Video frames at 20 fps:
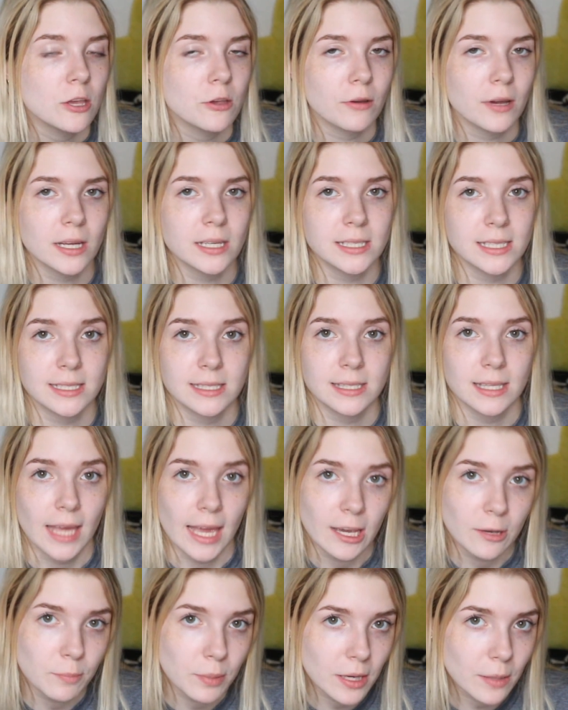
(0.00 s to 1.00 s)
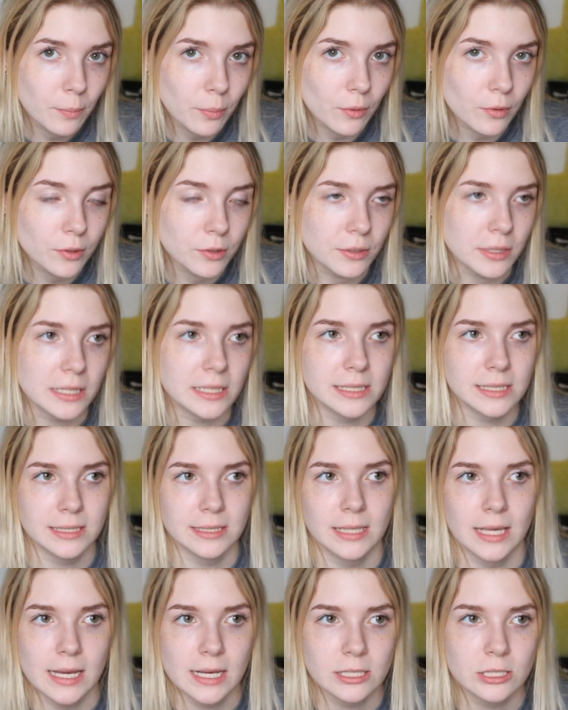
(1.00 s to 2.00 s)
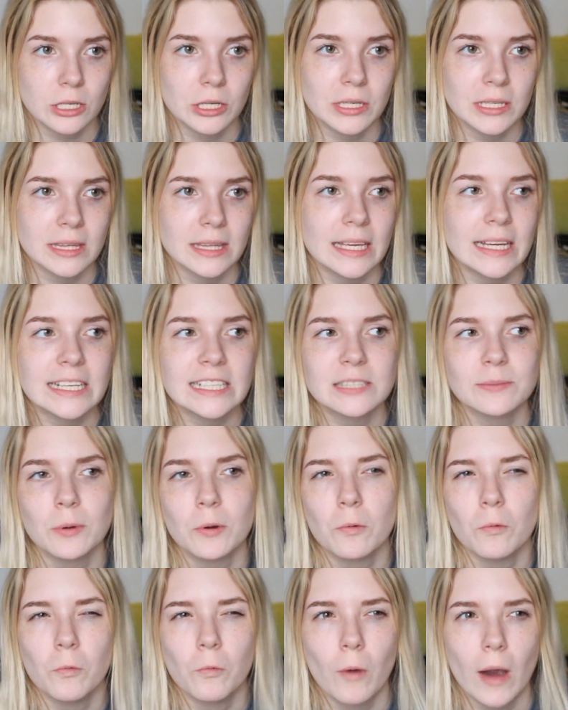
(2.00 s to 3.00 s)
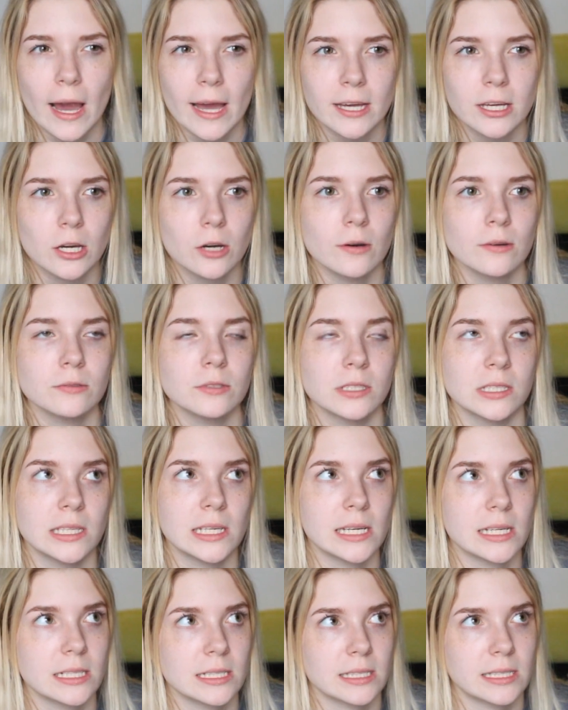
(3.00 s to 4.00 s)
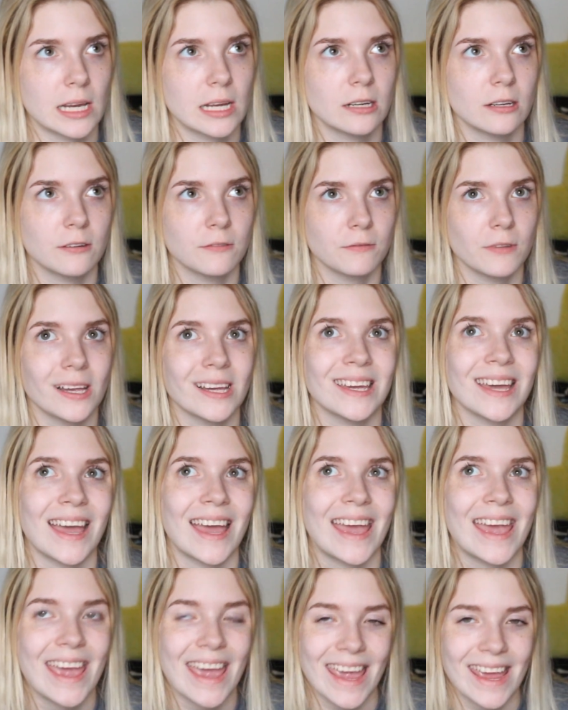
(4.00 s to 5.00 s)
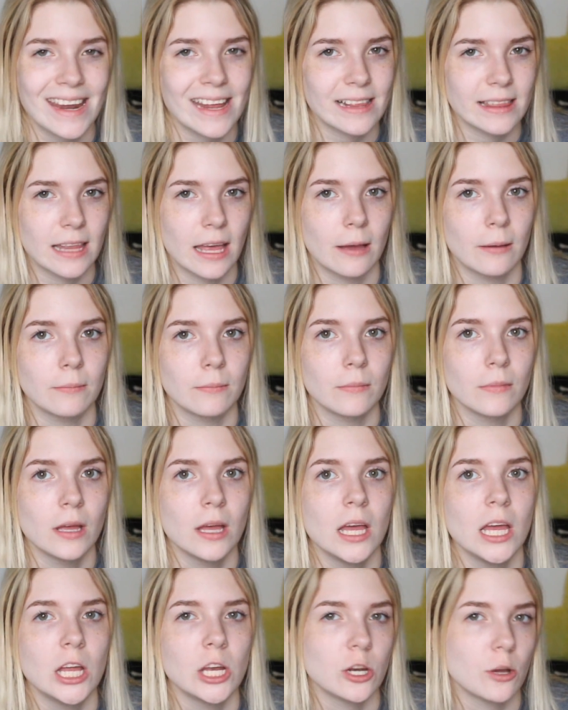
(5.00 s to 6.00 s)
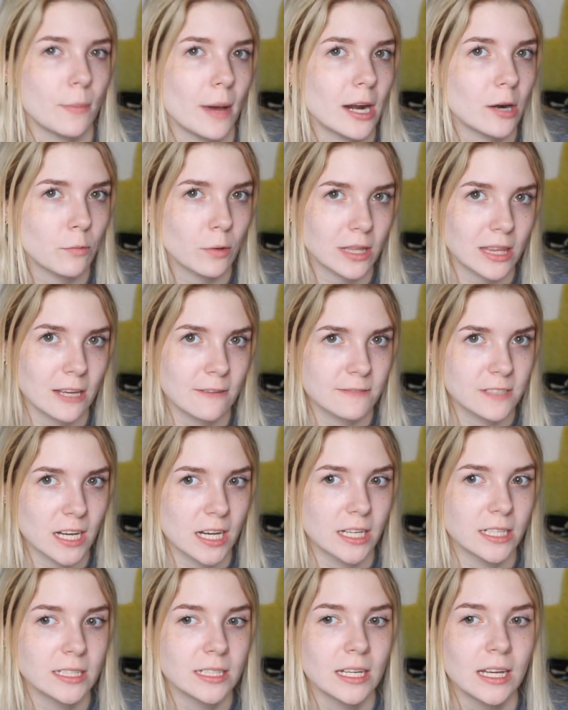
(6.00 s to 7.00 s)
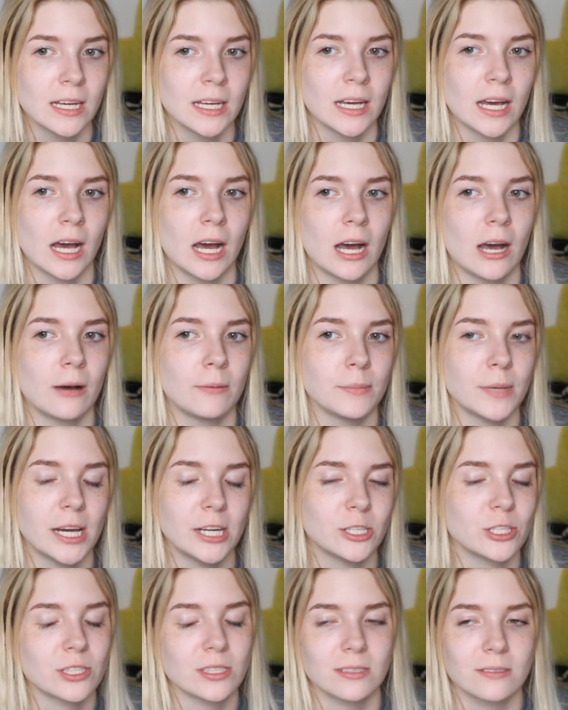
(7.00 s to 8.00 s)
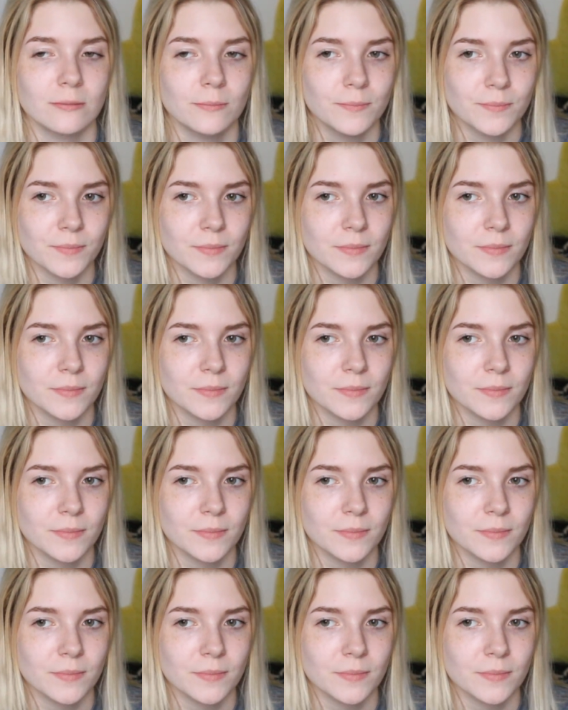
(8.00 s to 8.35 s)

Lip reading: You can dislike people, you can dislike certain things, but why go to the extent of, like, hating them no matter what they've done? I just